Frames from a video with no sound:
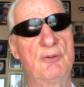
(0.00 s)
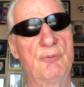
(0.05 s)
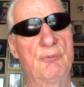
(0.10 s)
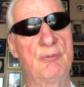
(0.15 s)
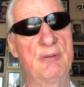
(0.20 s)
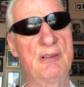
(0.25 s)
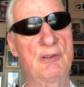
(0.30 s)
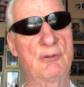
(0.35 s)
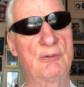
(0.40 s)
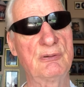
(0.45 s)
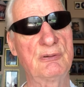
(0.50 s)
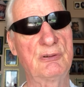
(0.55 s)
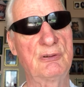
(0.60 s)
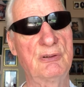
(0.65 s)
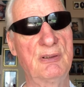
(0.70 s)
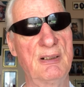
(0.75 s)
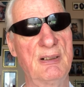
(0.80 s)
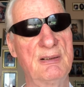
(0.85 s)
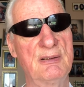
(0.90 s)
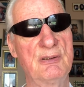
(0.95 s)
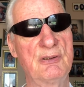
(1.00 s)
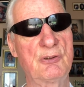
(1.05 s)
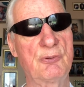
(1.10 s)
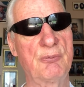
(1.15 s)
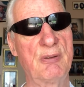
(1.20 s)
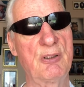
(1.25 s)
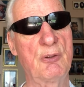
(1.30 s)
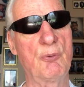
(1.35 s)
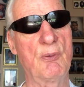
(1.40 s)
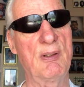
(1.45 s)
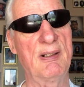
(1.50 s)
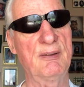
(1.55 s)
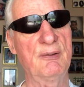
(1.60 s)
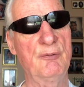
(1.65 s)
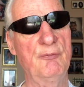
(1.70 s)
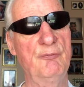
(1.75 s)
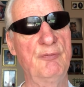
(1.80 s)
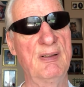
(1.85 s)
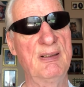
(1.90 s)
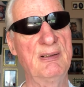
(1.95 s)
research does
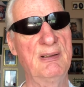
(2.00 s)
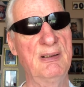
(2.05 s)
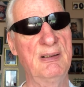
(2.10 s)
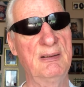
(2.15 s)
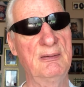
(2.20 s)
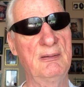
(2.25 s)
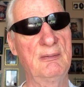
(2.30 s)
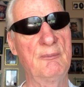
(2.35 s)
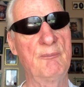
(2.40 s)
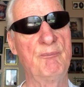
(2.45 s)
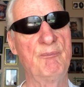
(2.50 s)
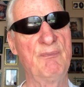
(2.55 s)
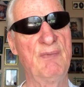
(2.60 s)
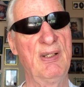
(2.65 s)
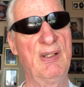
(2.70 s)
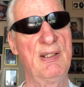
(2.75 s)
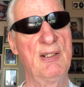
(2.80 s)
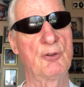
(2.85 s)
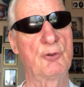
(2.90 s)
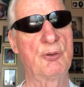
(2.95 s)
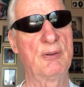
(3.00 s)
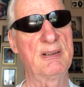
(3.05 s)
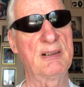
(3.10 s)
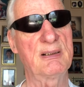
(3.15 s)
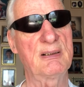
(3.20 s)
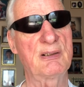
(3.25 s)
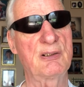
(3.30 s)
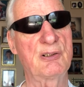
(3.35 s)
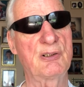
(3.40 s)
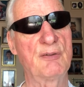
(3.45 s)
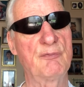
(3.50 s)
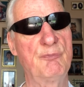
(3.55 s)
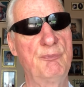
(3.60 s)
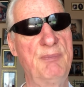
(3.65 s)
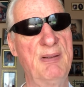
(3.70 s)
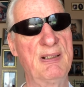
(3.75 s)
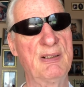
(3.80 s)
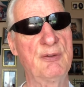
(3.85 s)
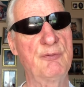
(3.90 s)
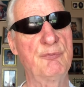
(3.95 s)
require funding, critics of
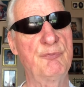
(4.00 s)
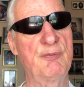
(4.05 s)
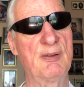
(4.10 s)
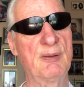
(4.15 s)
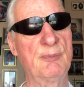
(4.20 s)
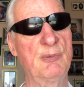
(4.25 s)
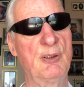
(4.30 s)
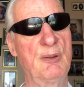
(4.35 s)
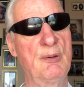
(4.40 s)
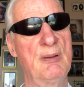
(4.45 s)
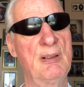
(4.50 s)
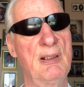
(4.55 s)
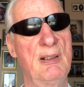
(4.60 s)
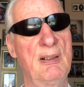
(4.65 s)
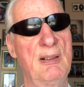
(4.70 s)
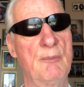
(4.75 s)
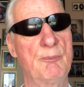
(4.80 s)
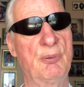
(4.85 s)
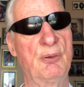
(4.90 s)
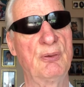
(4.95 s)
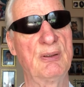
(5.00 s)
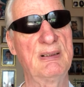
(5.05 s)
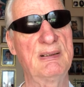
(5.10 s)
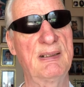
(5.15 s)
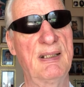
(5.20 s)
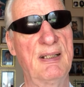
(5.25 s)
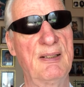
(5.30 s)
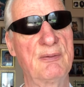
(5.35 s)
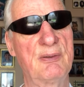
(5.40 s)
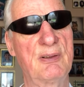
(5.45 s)
big pharma point out